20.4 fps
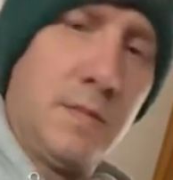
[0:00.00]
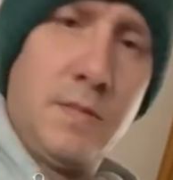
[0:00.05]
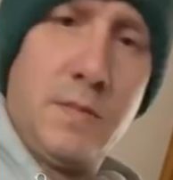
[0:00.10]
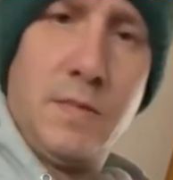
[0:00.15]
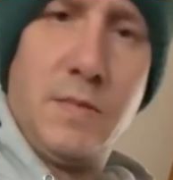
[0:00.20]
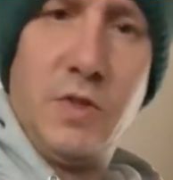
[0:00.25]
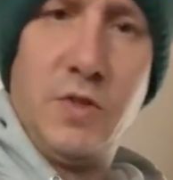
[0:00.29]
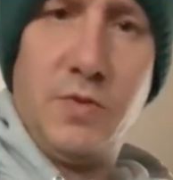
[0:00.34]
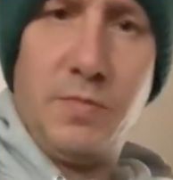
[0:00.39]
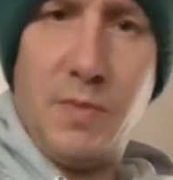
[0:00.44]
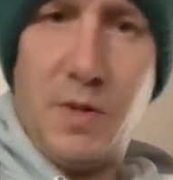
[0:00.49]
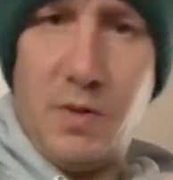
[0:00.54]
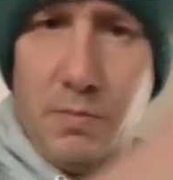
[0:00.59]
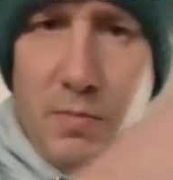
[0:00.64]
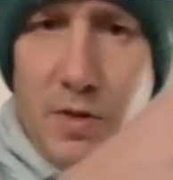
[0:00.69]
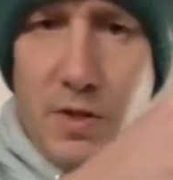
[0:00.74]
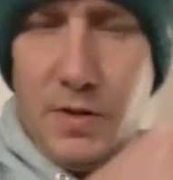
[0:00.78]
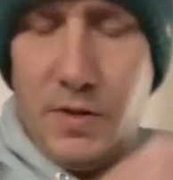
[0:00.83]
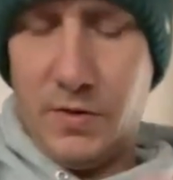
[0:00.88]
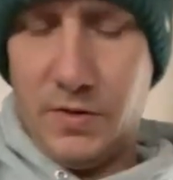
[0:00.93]
This is my
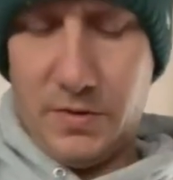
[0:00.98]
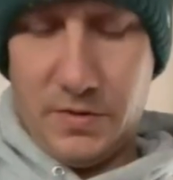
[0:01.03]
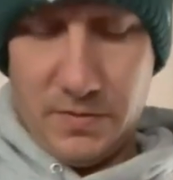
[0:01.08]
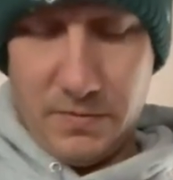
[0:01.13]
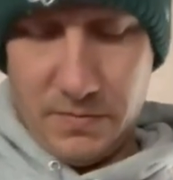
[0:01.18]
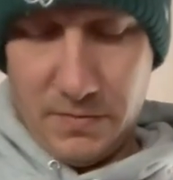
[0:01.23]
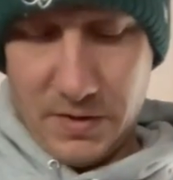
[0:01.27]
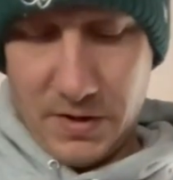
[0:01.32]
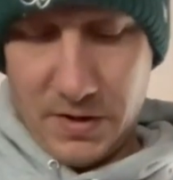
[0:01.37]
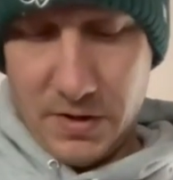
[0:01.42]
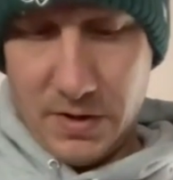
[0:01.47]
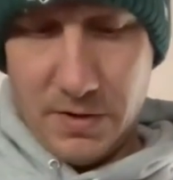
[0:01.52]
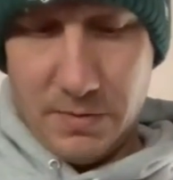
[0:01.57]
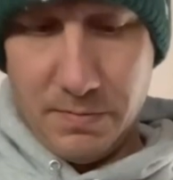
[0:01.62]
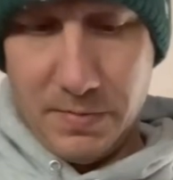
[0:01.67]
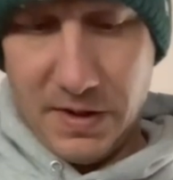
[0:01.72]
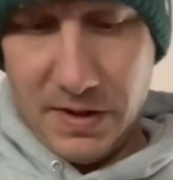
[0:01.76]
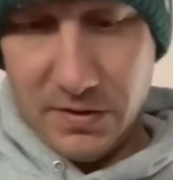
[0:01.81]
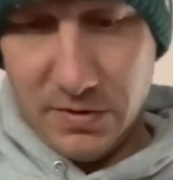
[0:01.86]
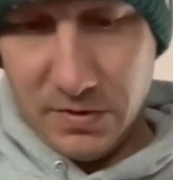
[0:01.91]
brother's
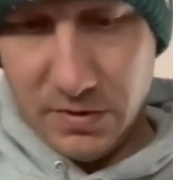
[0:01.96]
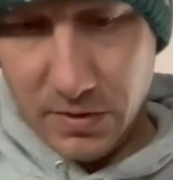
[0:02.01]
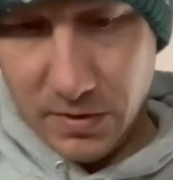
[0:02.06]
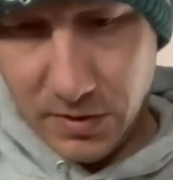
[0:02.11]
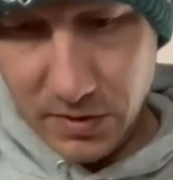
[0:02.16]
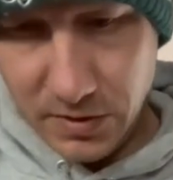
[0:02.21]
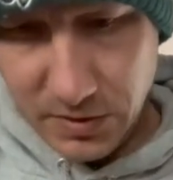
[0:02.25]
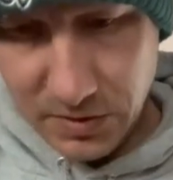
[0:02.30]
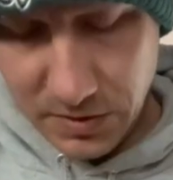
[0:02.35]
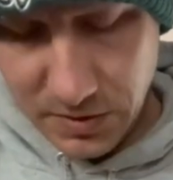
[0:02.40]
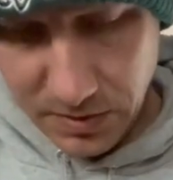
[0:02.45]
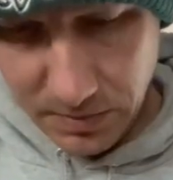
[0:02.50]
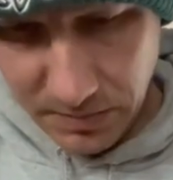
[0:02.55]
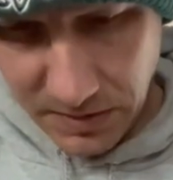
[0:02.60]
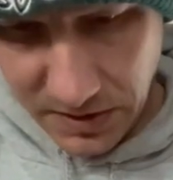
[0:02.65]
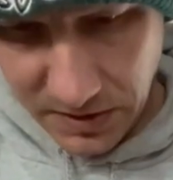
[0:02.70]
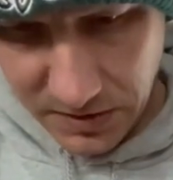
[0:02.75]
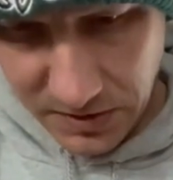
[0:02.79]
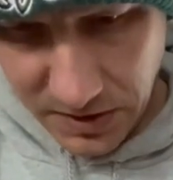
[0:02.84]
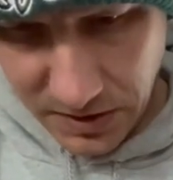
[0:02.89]
vinegar-based sauce. I'm
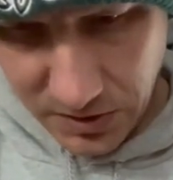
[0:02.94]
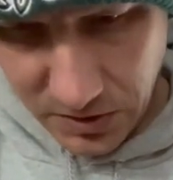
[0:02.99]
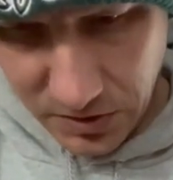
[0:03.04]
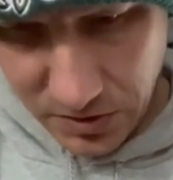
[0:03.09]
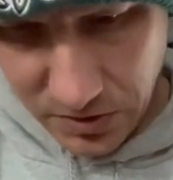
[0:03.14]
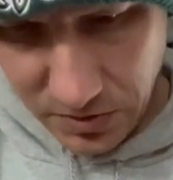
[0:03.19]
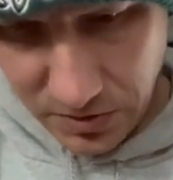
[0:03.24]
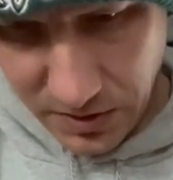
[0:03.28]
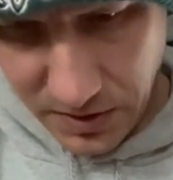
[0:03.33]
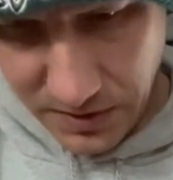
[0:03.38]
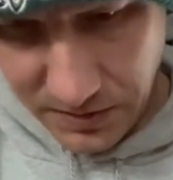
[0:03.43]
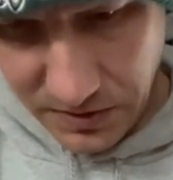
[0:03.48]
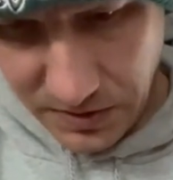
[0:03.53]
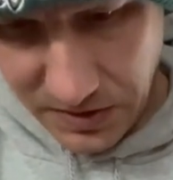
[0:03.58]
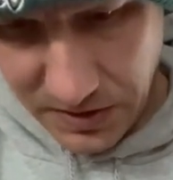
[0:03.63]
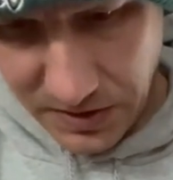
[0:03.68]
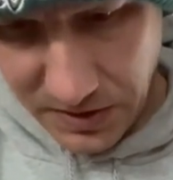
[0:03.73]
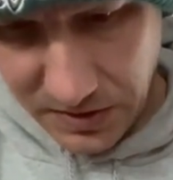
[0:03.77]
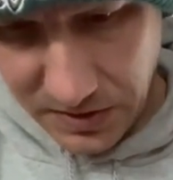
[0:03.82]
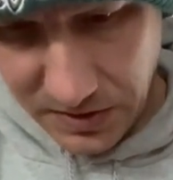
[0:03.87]
not exactly sure
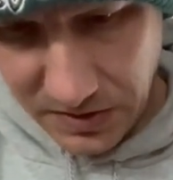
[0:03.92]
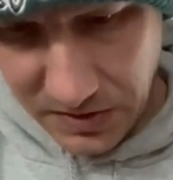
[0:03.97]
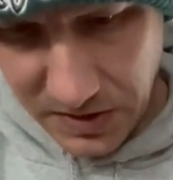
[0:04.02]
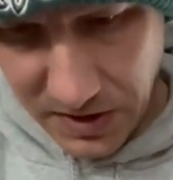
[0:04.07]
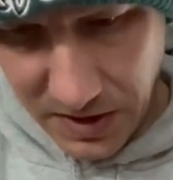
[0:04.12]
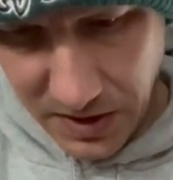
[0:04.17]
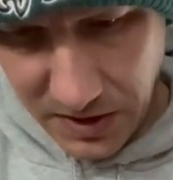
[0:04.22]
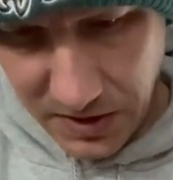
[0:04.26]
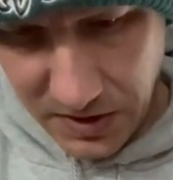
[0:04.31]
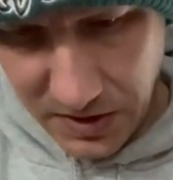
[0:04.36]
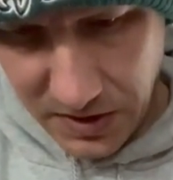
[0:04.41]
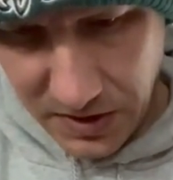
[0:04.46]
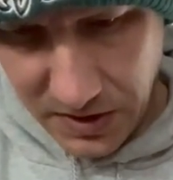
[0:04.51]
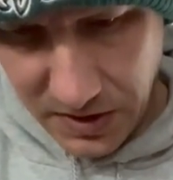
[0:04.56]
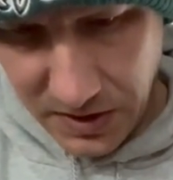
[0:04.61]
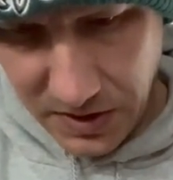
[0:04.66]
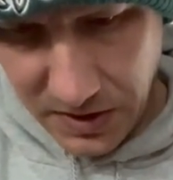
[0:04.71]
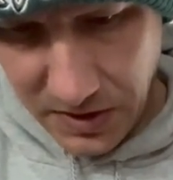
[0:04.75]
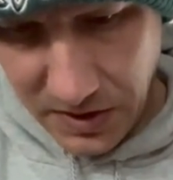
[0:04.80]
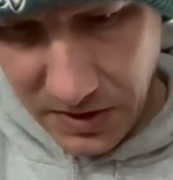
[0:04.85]
everything that he's got in
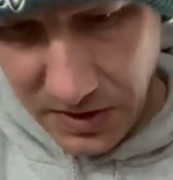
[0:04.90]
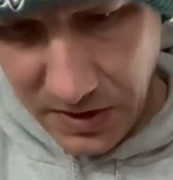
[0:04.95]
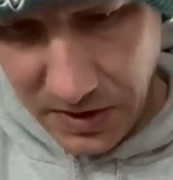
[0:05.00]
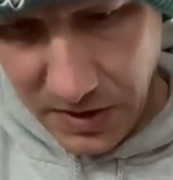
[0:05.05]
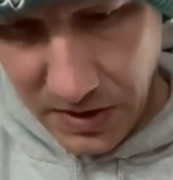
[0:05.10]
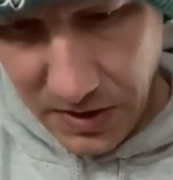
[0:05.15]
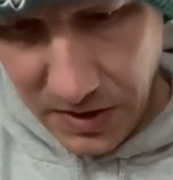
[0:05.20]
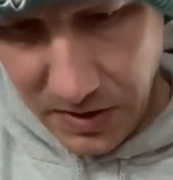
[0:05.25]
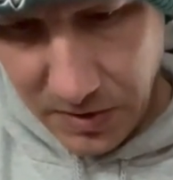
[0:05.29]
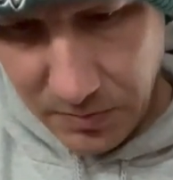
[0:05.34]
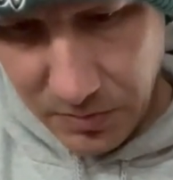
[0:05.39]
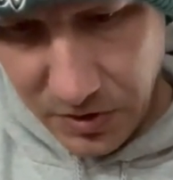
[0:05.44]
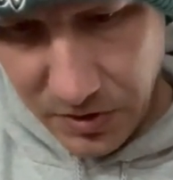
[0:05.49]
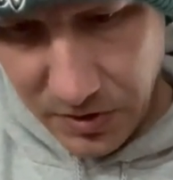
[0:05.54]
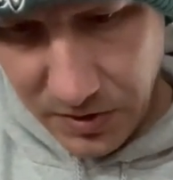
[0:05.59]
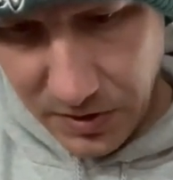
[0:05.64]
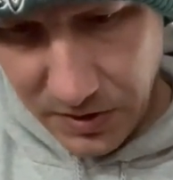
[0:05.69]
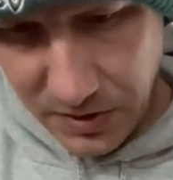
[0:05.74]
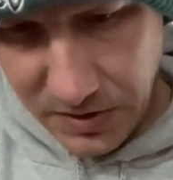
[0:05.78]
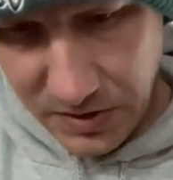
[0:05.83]
here. I'm
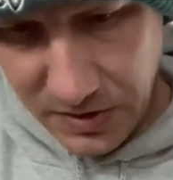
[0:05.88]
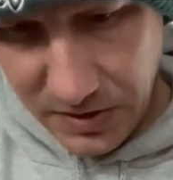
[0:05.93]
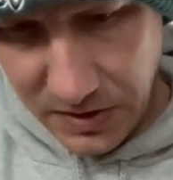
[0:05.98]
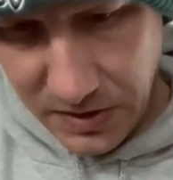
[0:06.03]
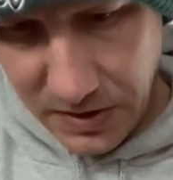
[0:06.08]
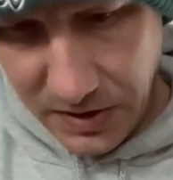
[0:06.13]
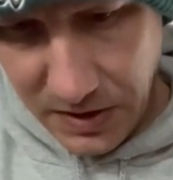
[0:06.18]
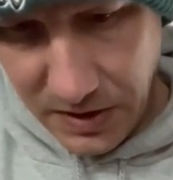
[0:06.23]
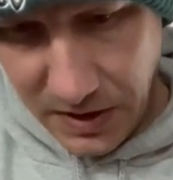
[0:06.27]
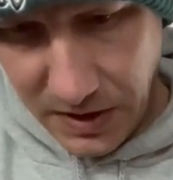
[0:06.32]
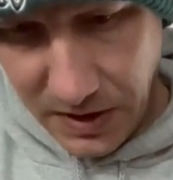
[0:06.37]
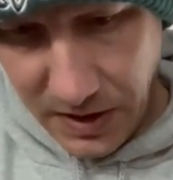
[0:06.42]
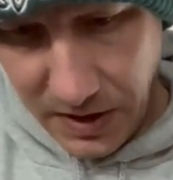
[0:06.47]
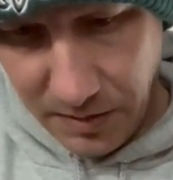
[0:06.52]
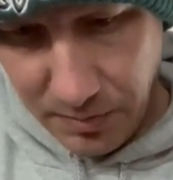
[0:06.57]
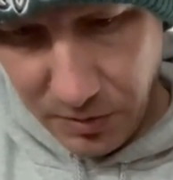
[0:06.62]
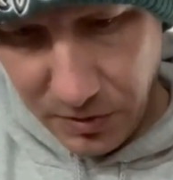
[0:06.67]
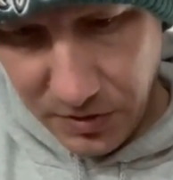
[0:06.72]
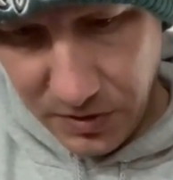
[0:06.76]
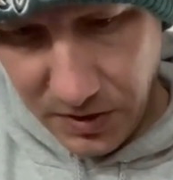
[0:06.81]
sure it's
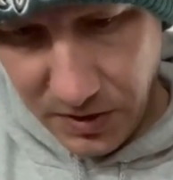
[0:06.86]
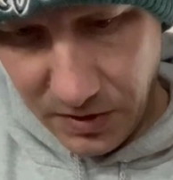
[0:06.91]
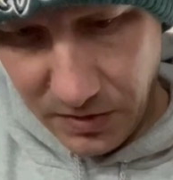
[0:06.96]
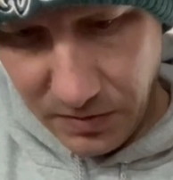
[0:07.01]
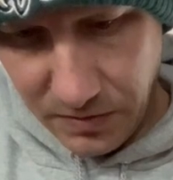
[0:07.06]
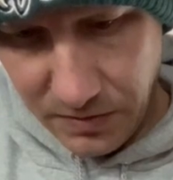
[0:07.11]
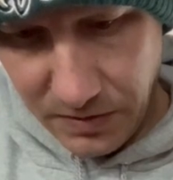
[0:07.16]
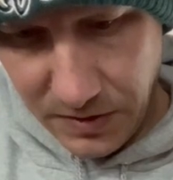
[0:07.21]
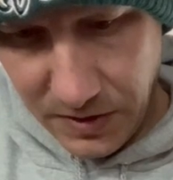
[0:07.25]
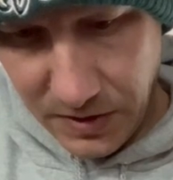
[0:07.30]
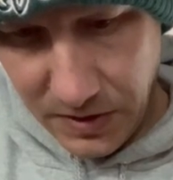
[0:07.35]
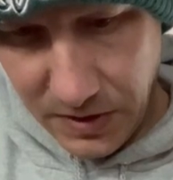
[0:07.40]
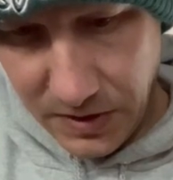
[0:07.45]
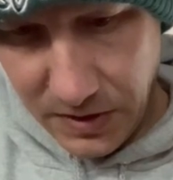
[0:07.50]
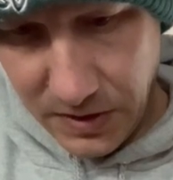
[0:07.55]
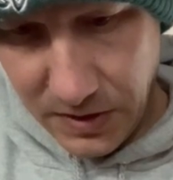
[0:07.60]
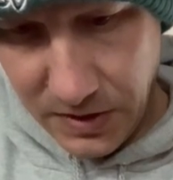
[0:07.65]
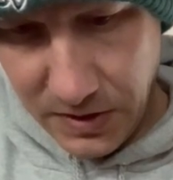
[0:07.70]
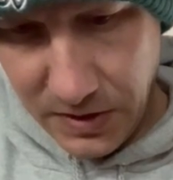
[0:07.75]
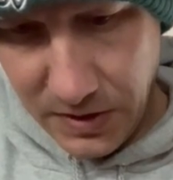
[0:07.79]
apple cider
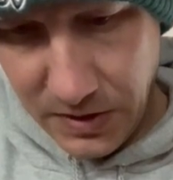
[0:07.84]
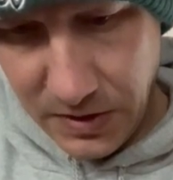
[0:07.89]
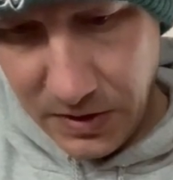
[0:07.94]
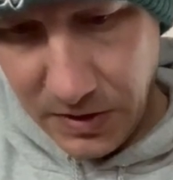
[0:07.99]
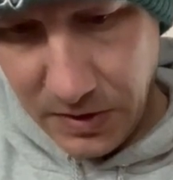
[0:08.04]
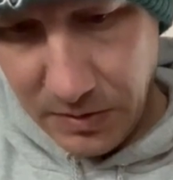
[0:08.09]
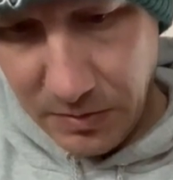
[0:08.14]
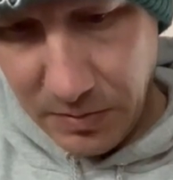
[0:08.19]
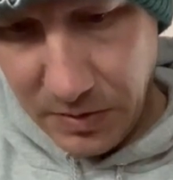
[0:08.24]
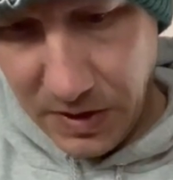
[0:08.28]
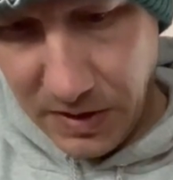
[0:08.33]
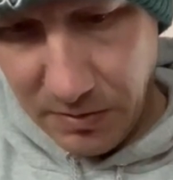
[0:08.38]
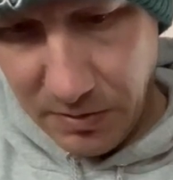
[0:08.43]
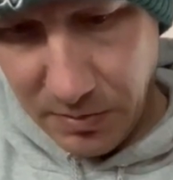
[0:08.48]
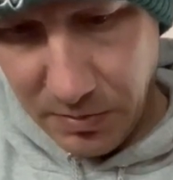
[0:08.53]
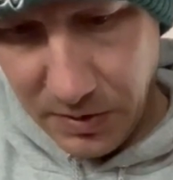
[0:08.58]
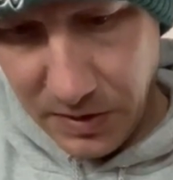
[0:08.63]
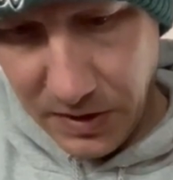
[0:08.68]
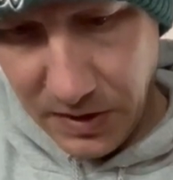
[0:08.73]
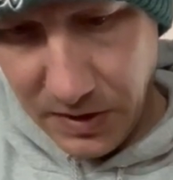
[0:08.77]
vinegar,
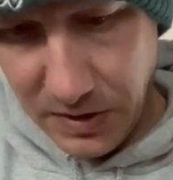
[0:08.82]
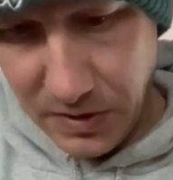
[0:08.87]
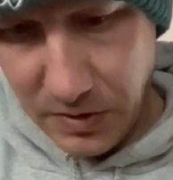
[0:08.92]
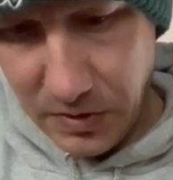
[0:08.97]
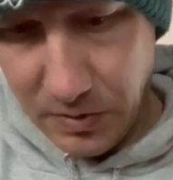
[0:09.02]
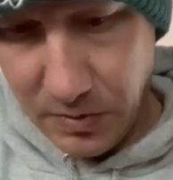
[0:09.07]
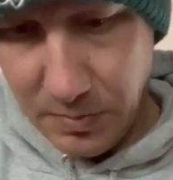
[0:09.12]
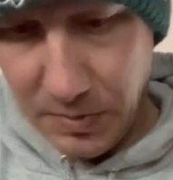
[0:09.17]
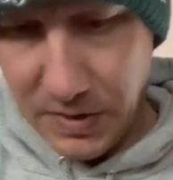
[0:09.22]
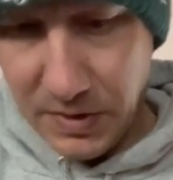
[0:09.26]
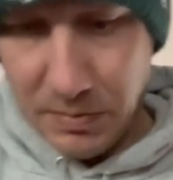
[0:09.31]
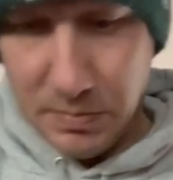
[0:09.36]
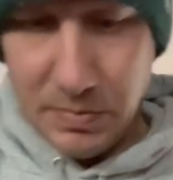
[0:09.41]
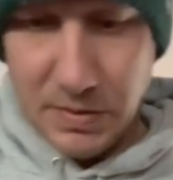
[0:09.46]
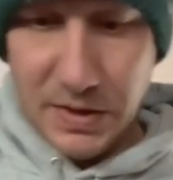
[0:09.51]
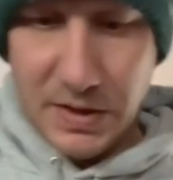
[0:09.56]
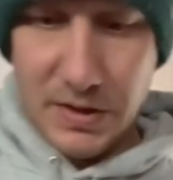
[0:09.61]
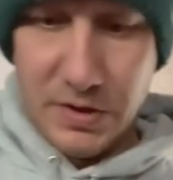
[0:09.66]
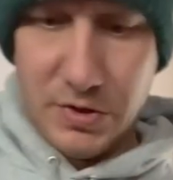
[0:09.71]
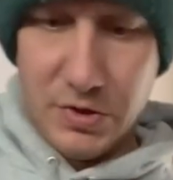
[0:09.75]
probably a little bit of
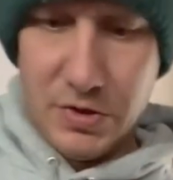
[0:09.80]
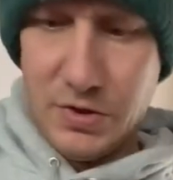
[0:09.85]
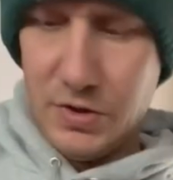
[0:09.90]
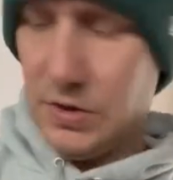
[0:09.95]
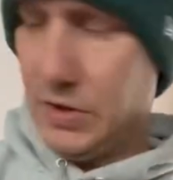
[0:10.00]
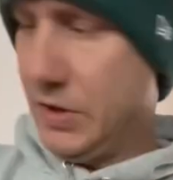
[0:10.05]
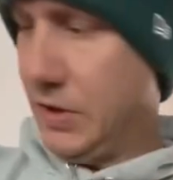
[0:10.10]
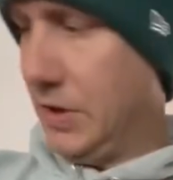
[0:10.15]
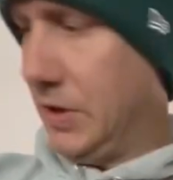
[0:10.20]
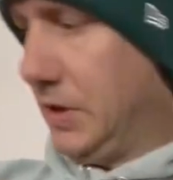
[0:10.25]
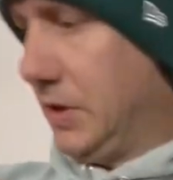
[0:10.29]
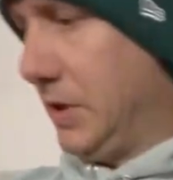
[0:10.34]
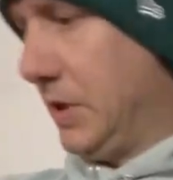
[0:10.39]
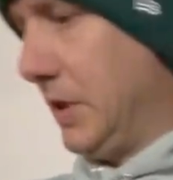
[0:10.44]
brown sugar,